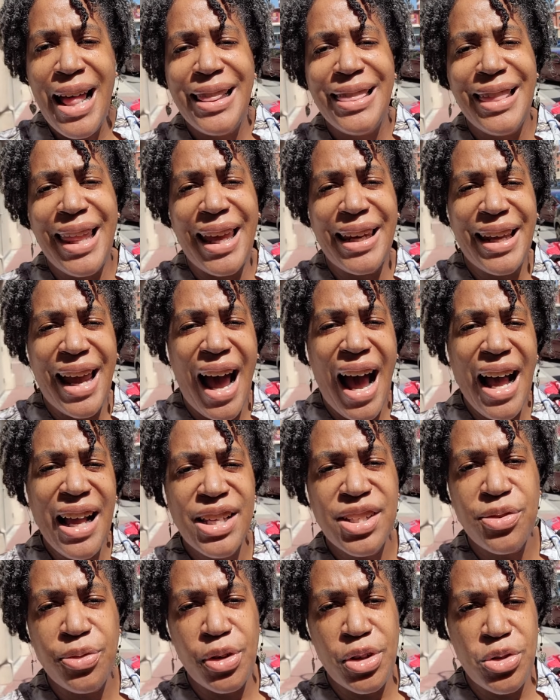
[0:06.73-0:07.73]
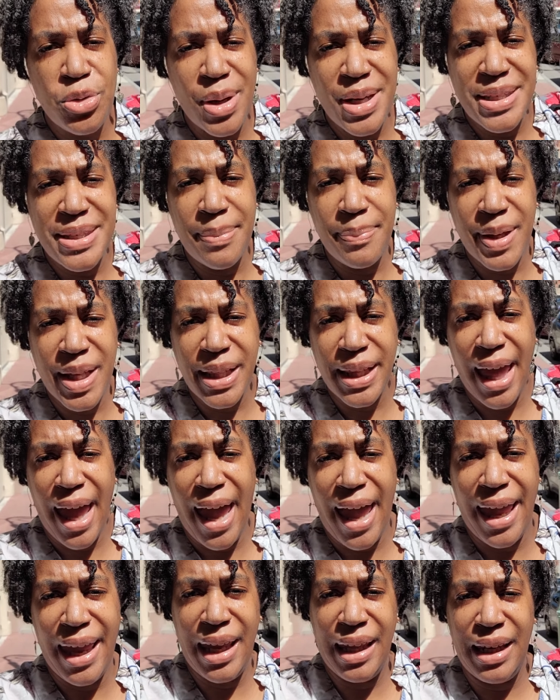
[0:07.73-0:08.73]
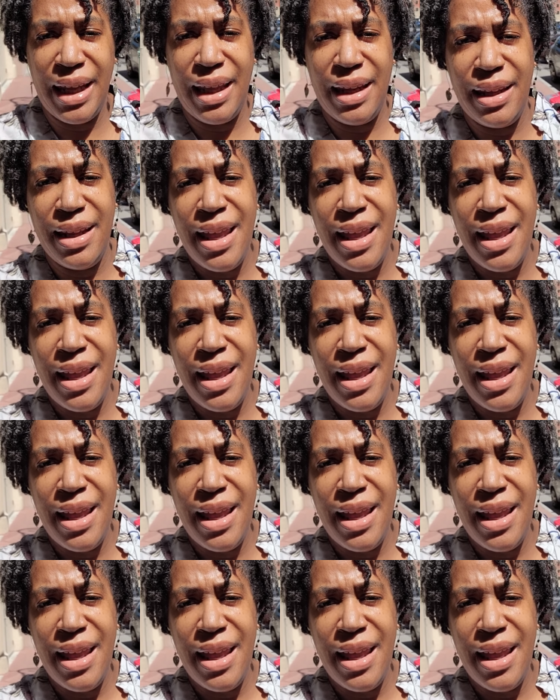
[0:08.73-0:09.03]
Let us rejoice and be glad in it.